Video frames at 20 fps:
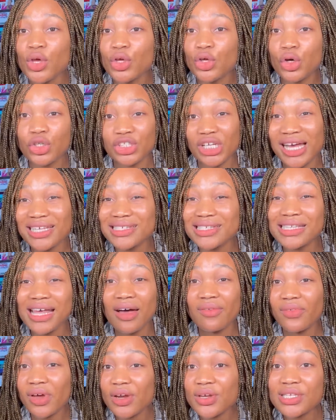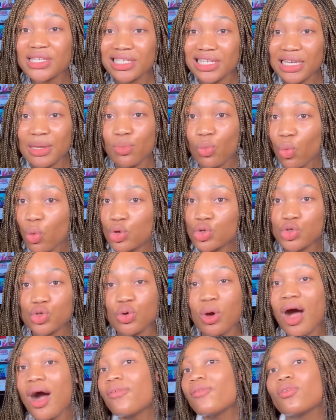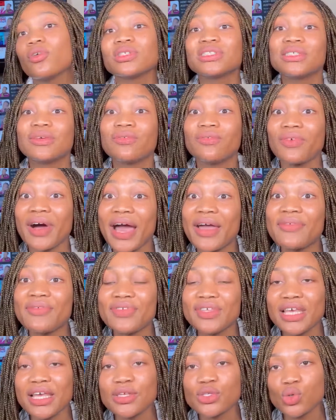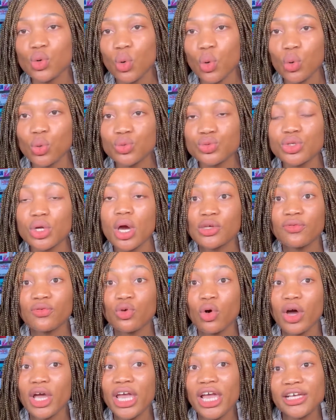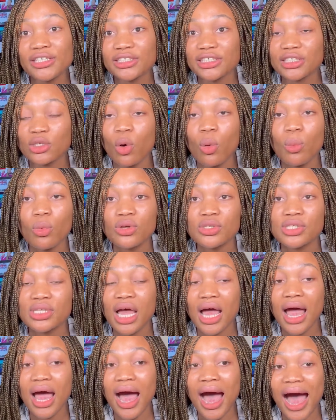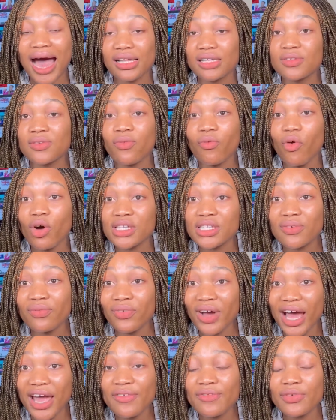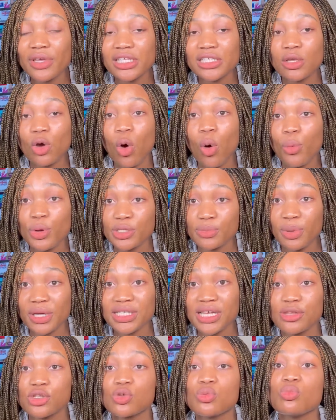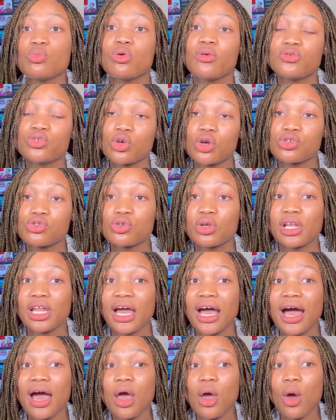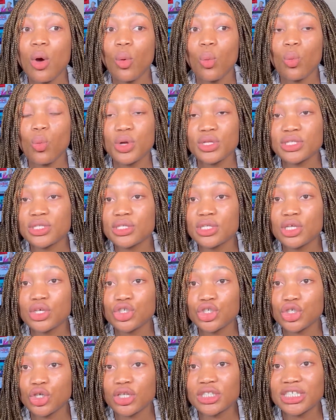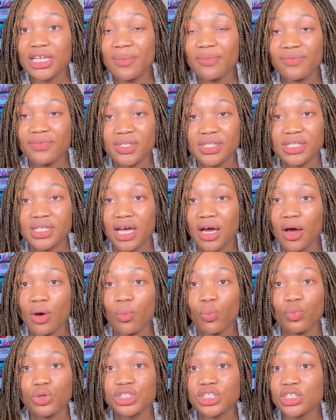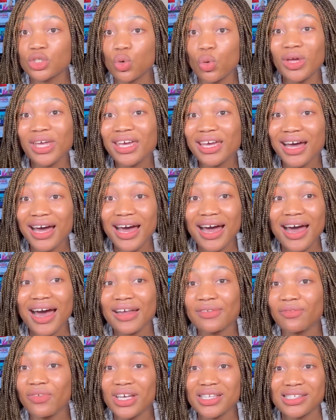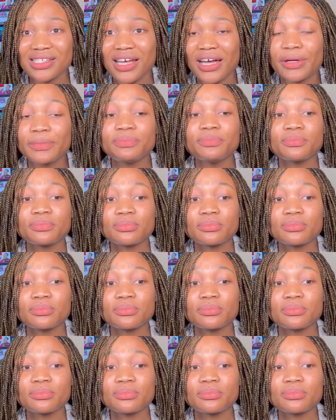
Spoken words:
your chances are very slim once you are 45 years old. If your age is almost at 45, it's always better to move to Australia with the short-term visa, which is quicker and faster.